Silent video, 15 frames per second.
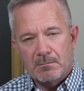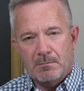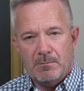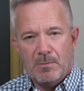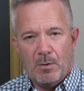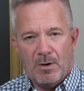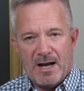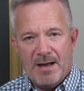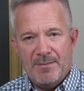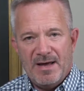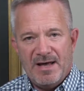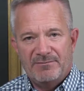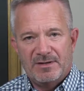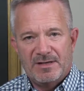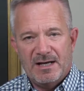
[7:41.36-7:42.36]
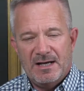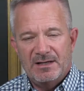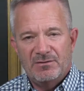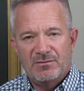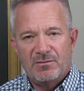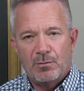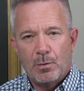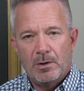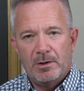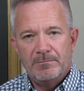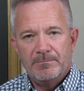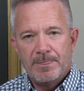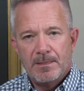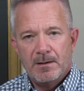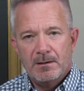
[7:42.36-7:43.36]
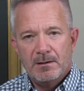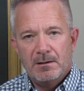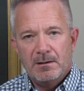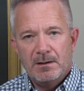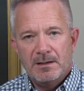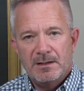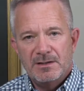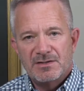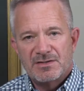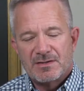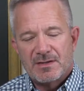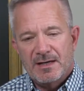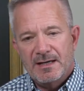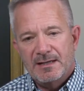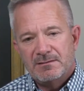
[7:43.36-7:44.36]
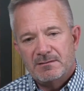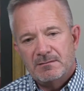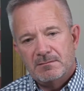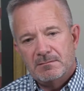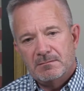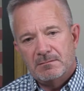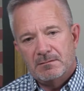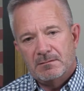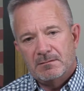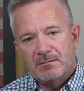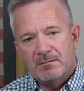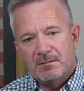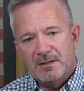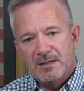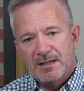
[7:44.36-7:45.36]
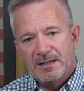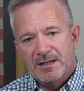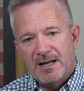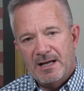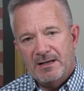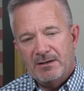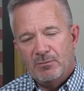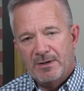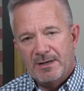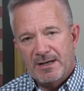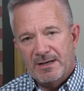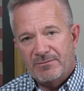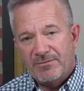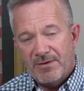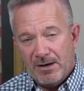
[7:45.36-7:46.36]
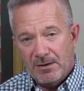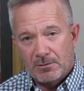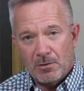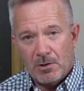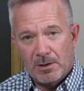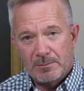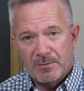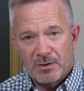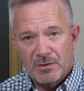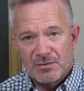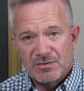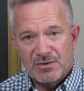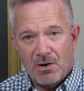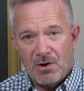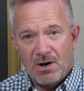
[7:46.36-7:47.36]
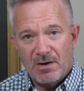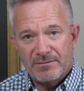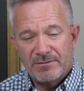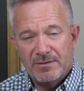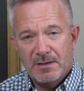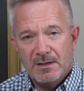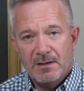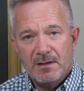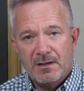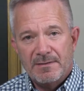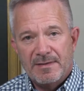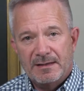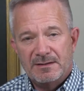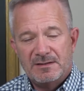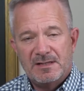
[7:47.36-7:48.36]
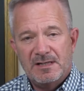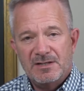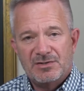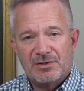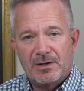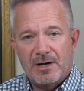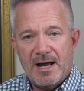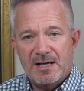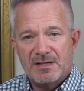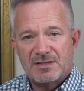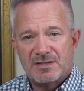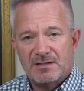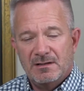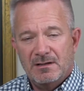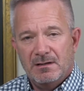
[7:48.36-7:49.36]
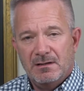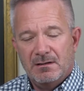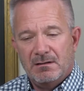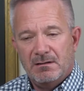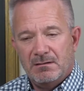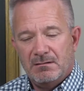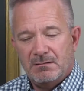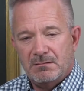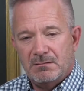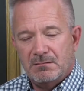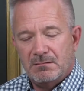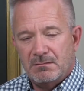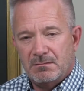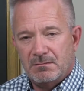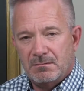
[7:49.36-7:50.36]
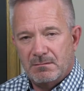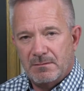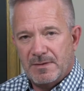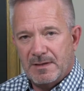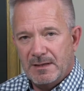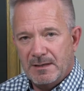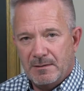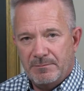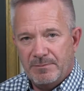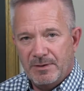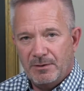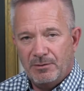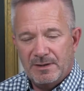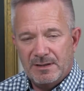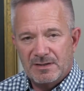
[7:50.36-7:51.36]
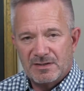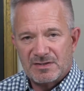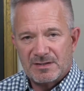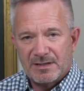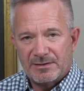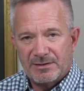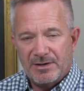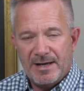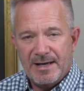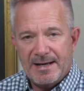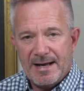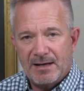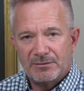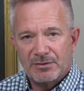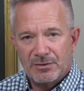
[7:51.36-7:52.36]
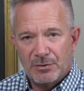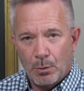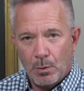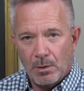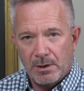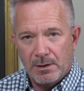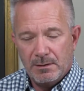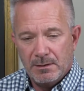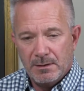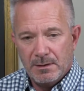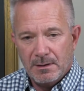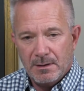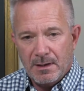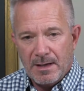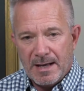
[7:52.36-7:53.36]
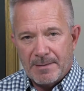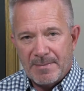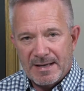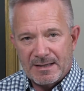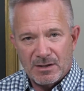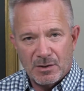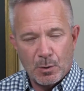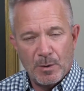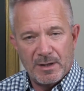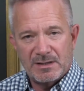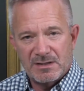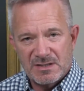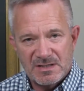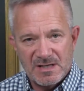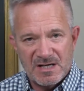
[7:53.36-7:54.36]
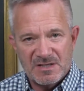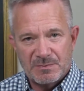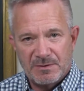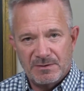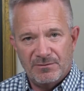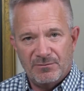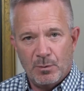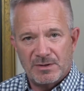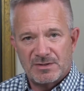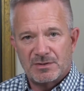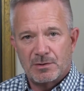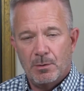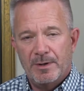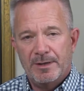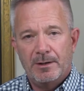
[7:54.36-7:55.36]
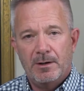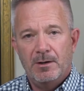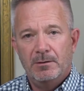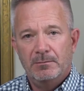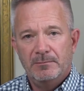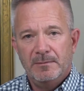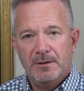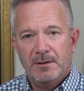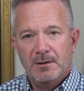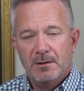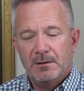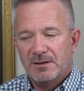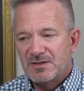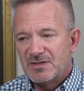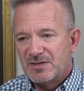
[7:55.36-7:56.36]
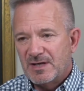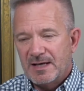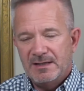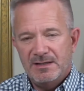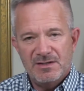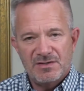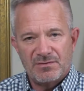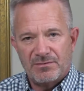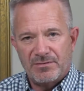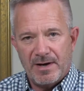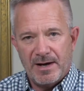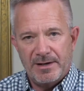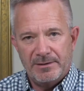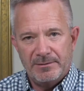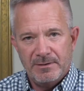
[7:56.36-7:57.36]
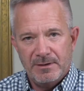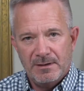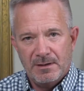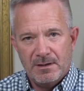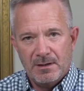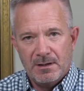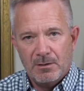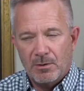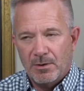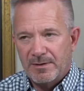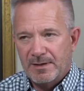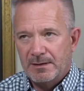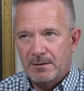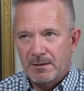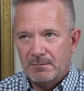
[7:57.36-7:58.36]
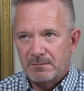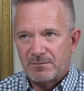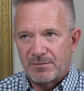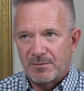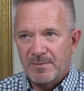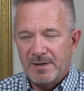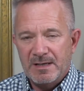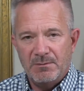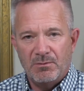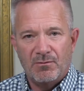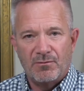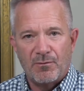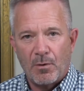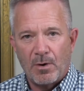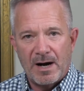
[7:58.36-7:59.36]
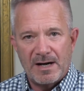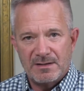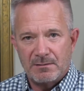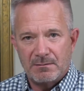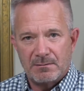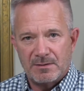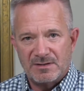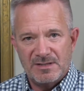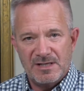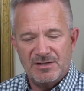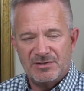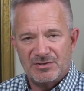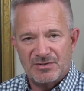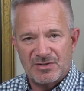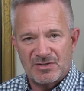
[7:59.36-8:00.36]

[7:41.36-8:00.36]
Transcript: but what I'm advocating for is that when a fire alarm goes off, that a teacher has the ability to stick their head out the door and make a quick assessment of what's going on. Let's say it is a fire. Well, then for me, before the teacher